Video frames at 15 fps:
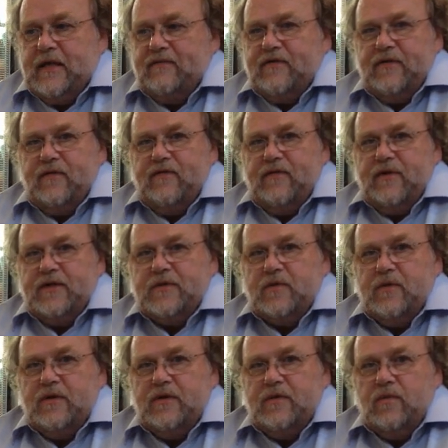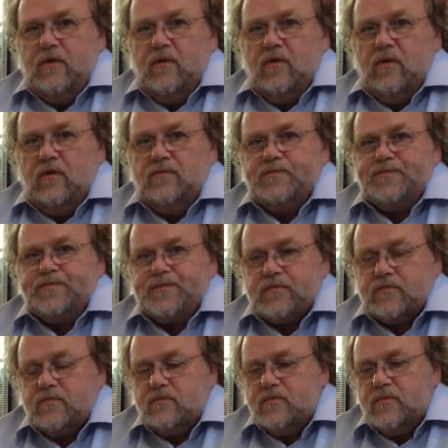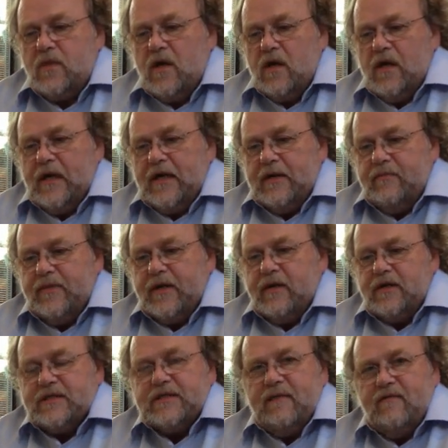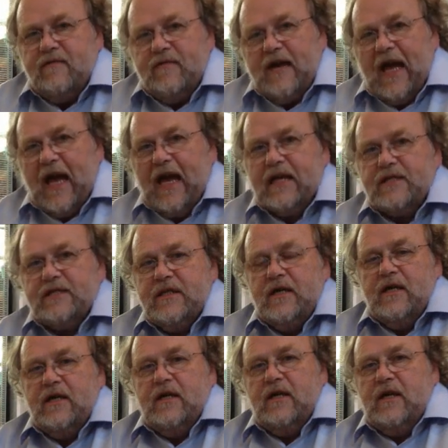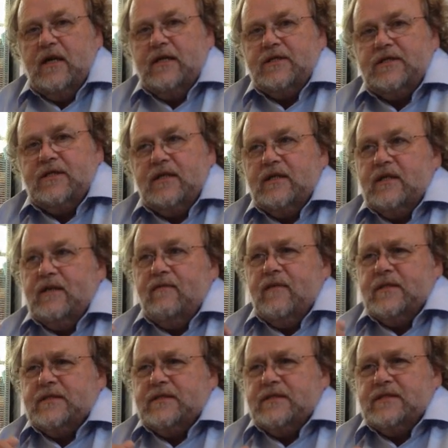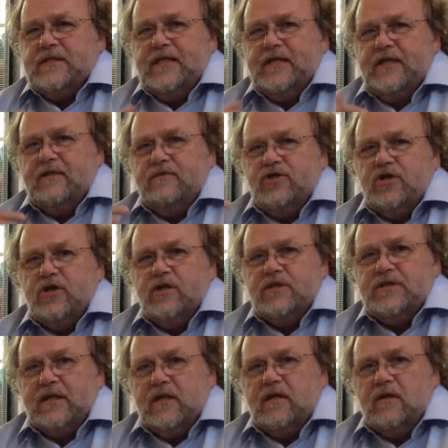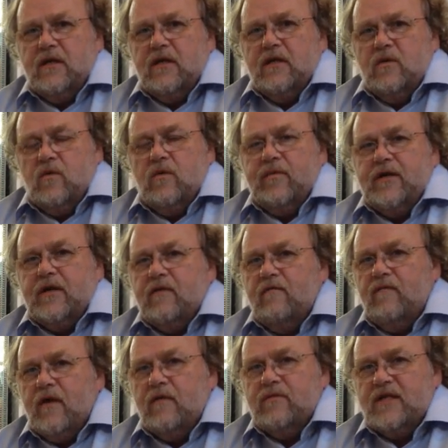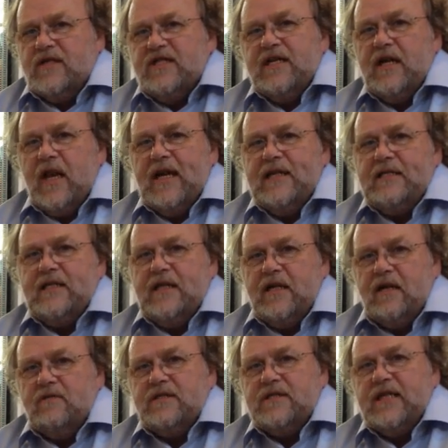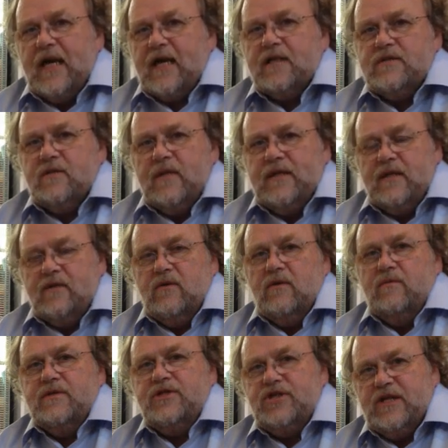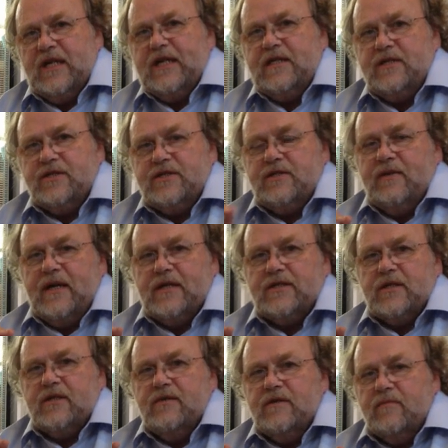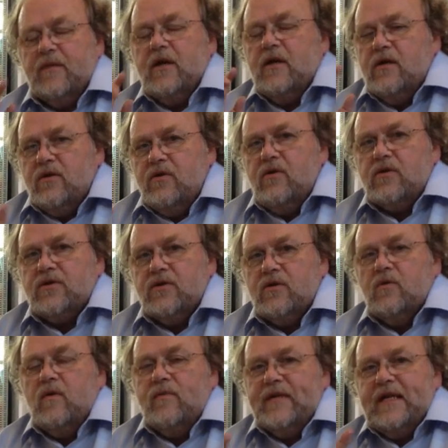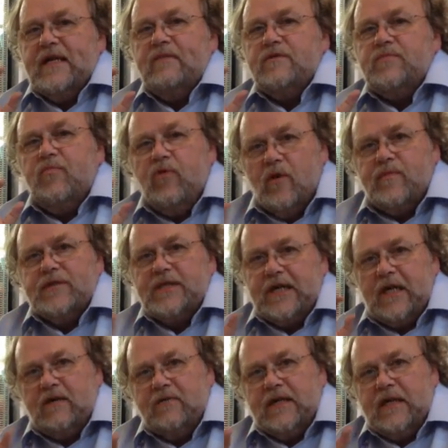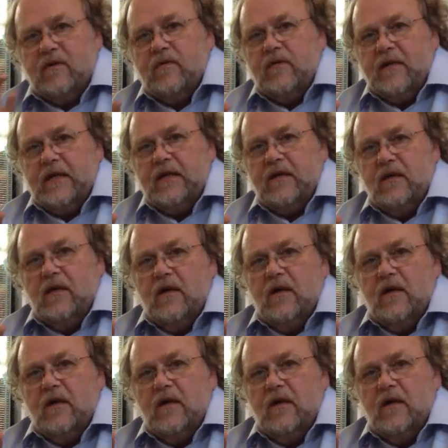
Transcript: after the First World War. Because in fact, certainly for instance in New Jersey, women could vote until 1806 when the law was changed to exclude them. Not all women, it was property owning women.